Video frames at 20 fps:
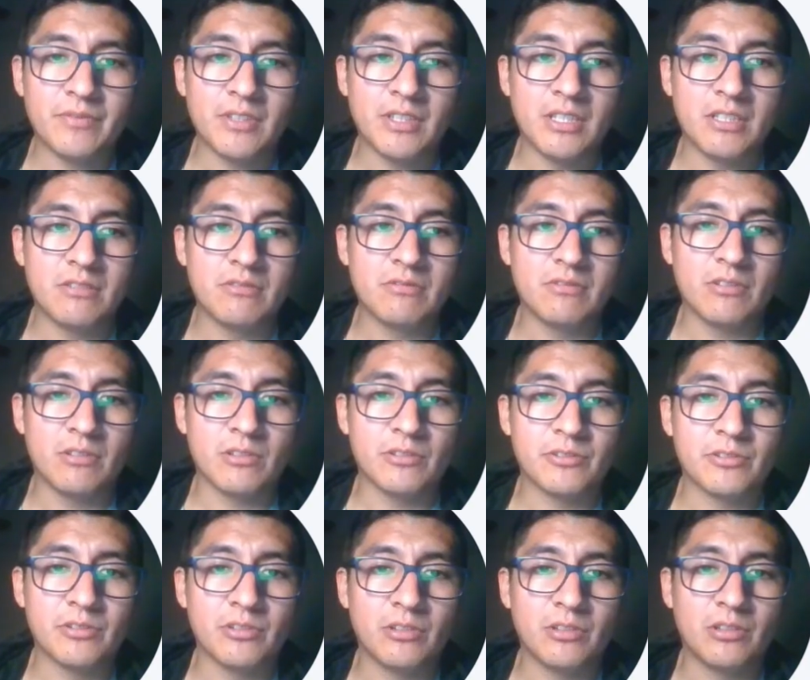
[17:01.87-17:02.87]
It
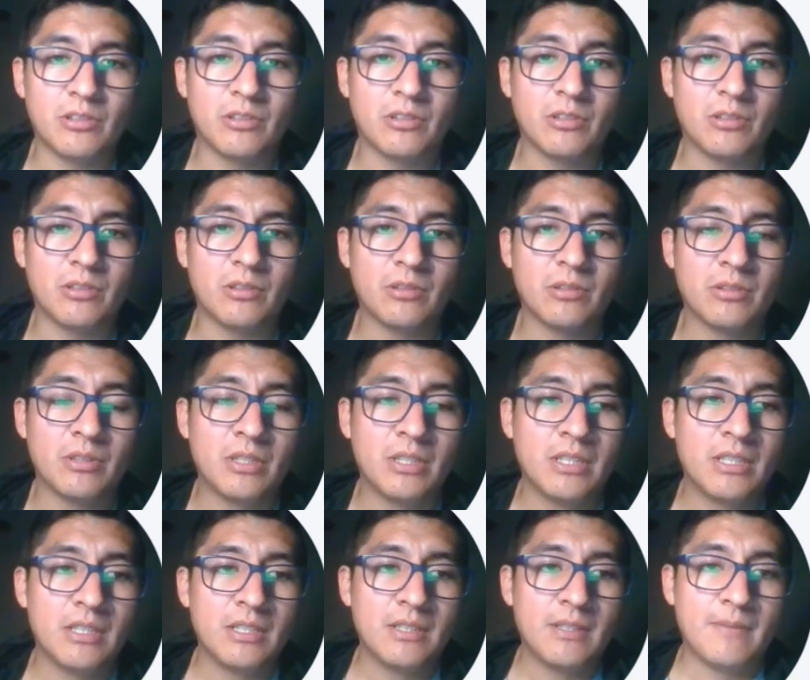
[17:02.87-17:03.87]
also
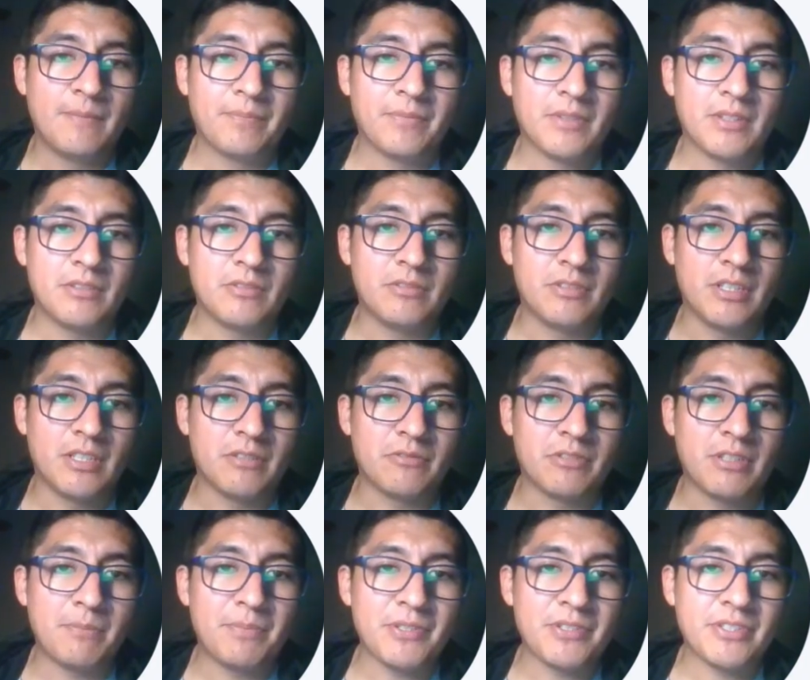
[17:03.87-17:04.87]

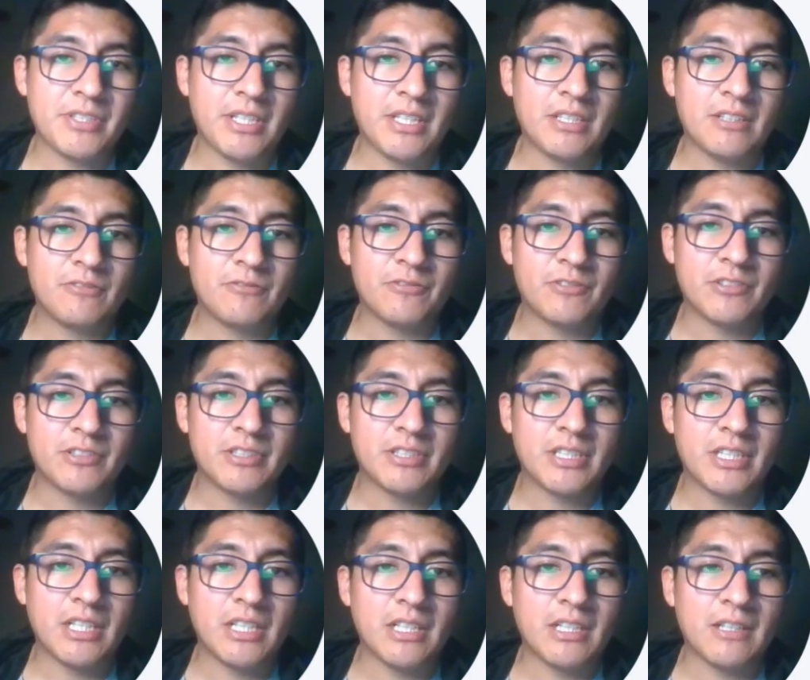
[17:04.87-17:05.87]
represent for
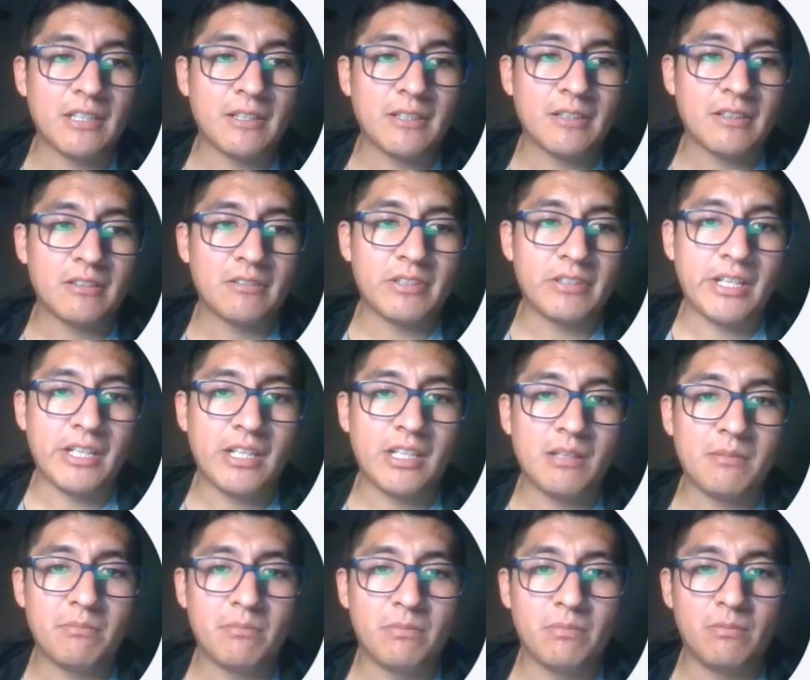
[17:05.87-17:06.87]
the
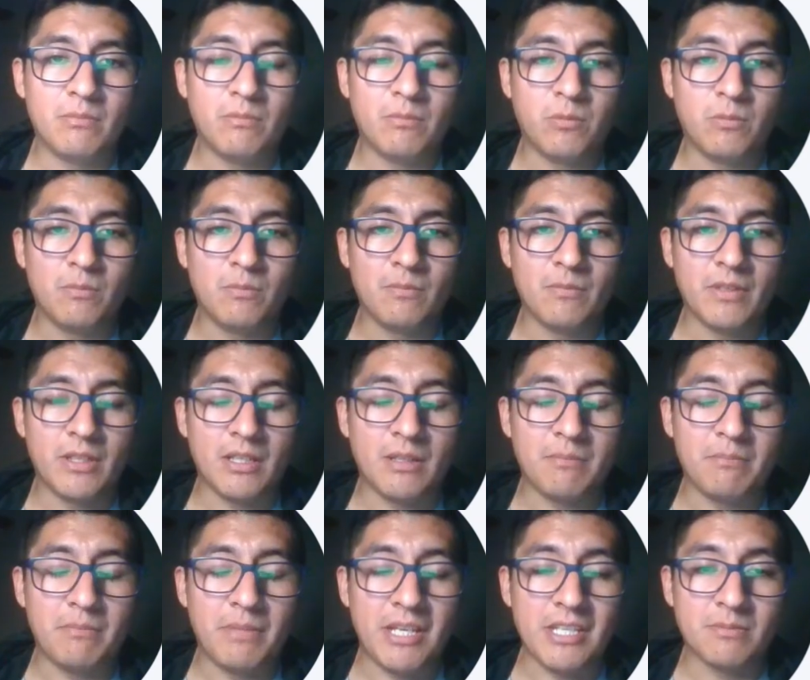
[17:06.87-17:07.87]
gradient
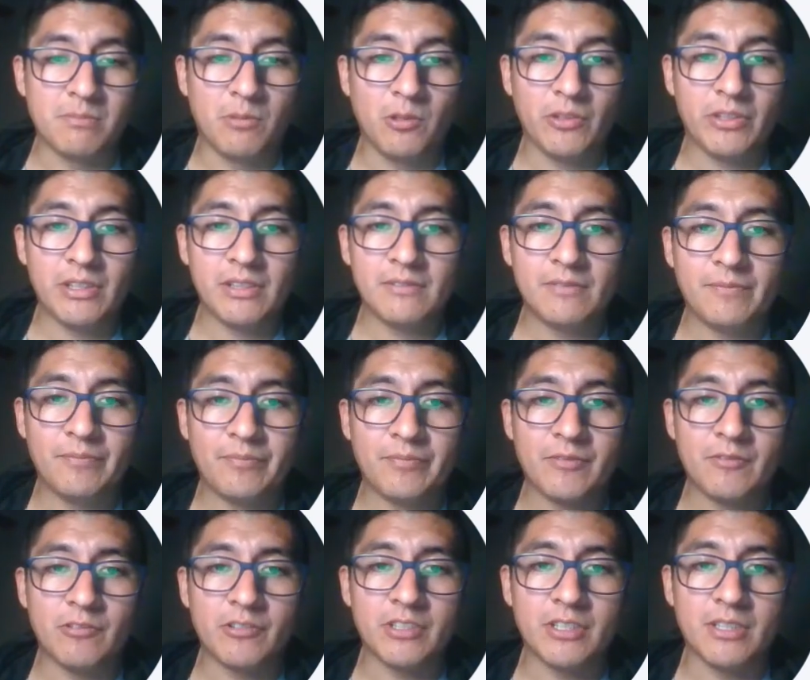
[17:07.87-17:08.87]
base model
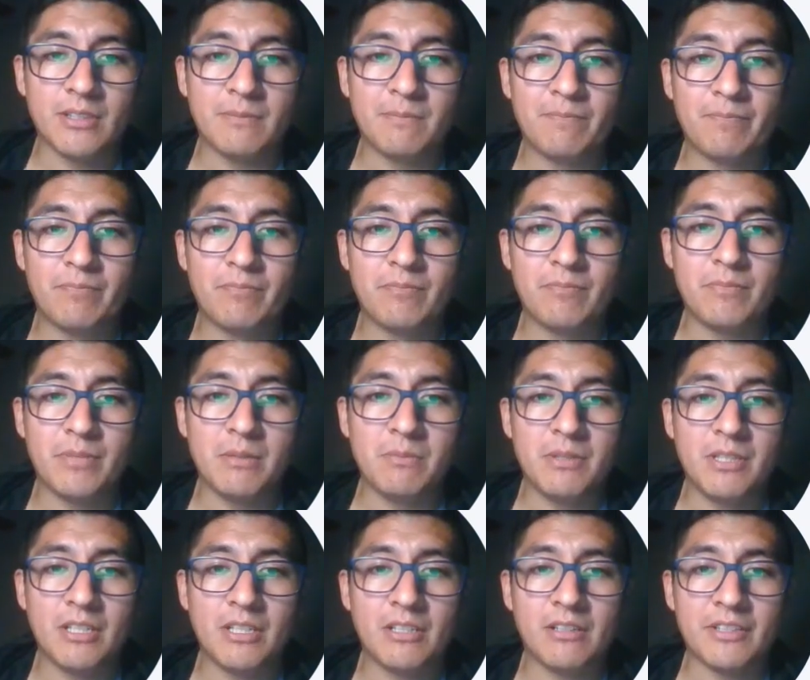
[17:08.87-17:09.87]
for the
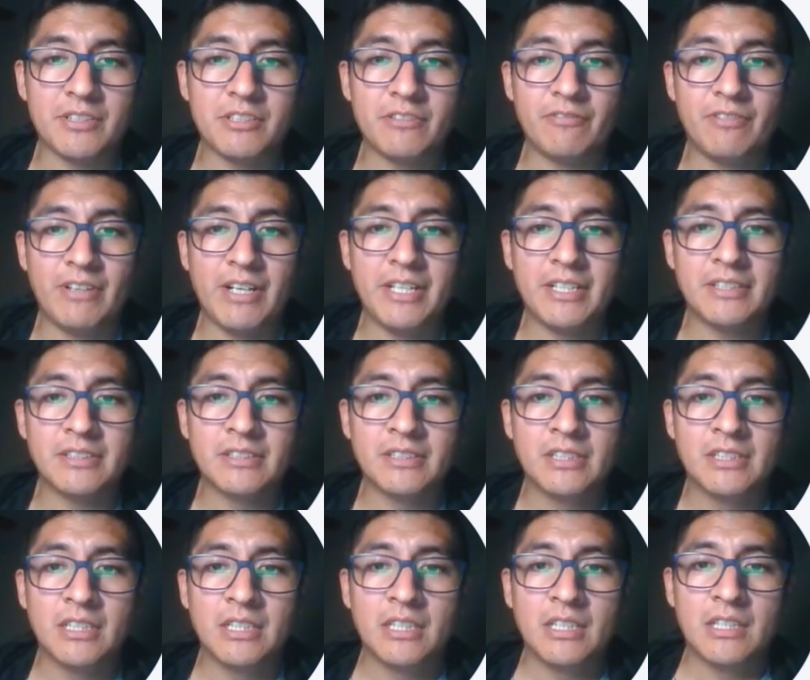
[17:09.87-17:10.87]
PV classifier,
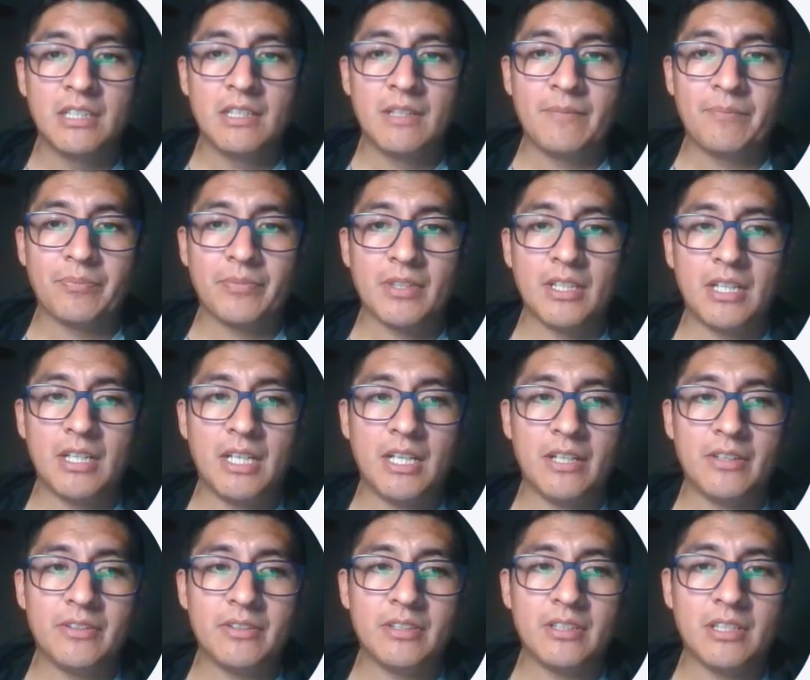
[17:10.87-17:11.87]

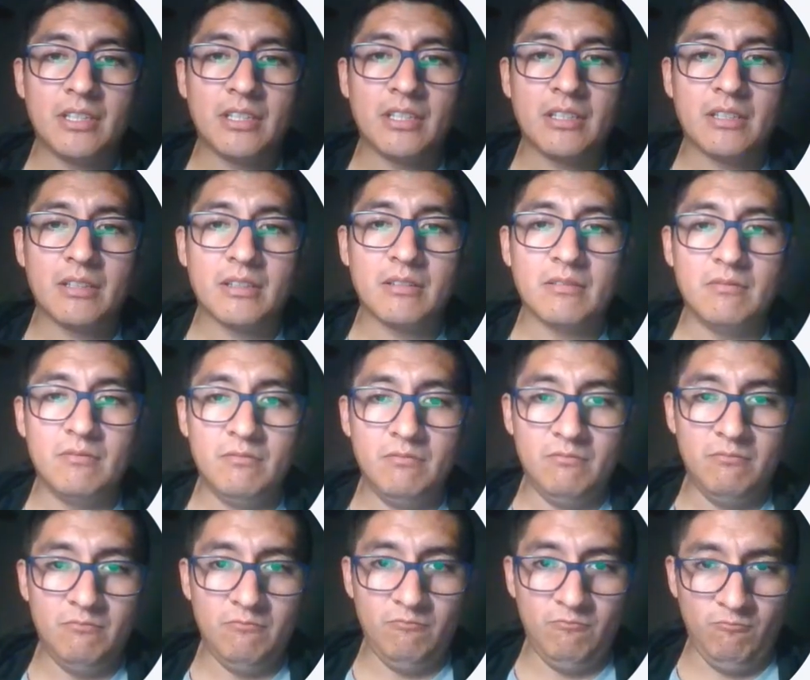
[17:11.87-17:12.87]
and the
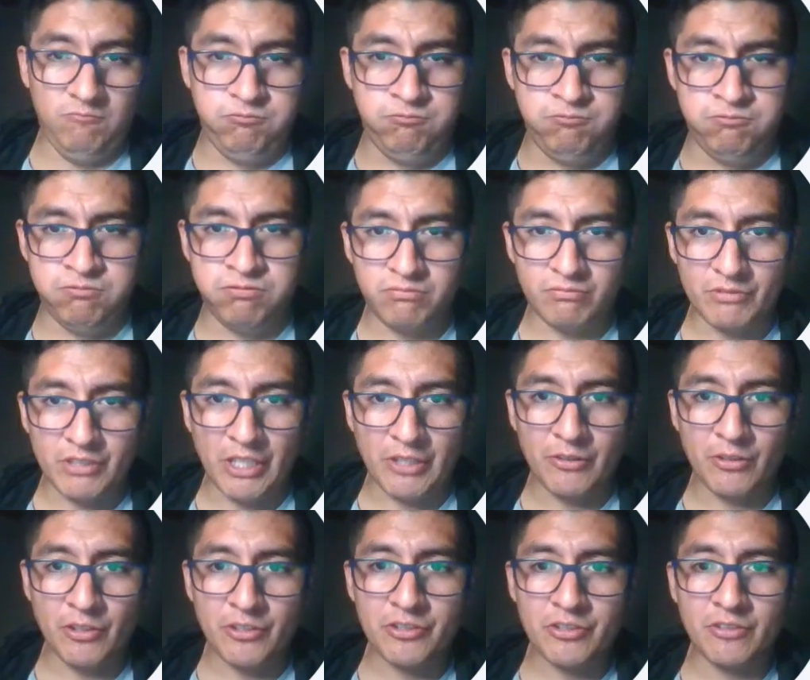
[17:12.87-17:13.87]

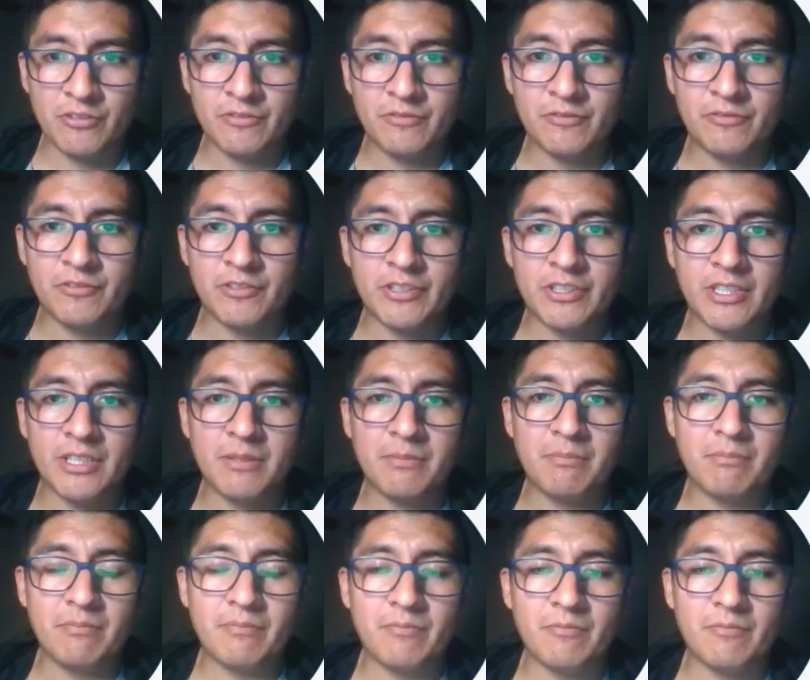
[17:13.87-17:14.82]
reduction for the